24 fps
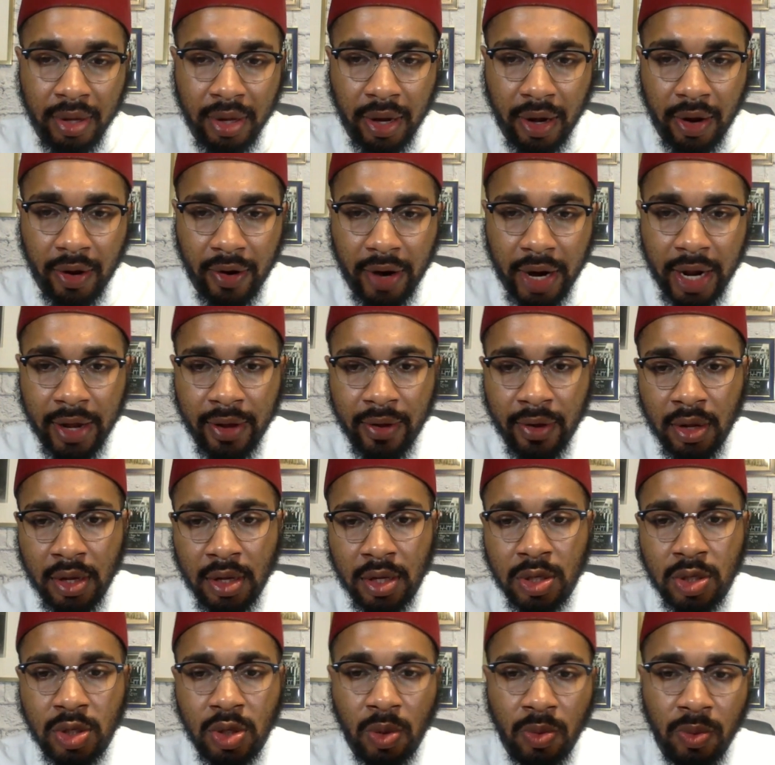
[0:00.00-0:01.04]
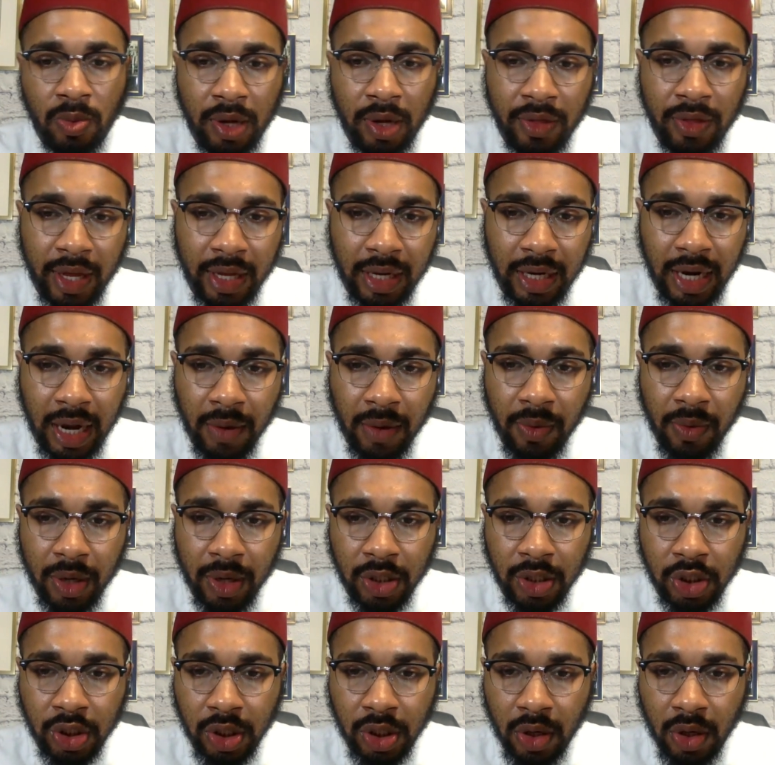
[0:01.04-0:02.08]
All right. So one thing that I want
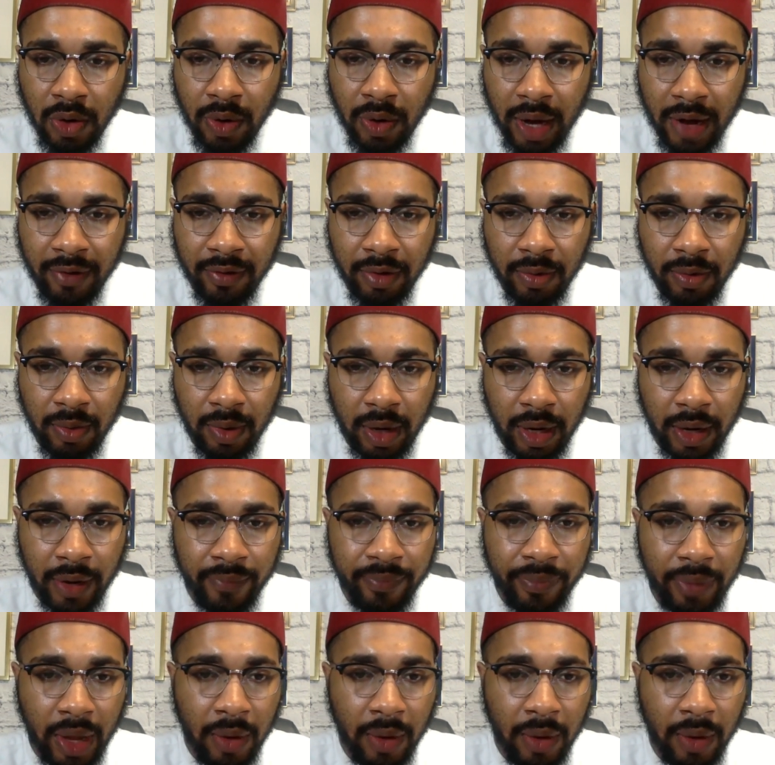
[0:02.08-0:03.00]
to show everyone,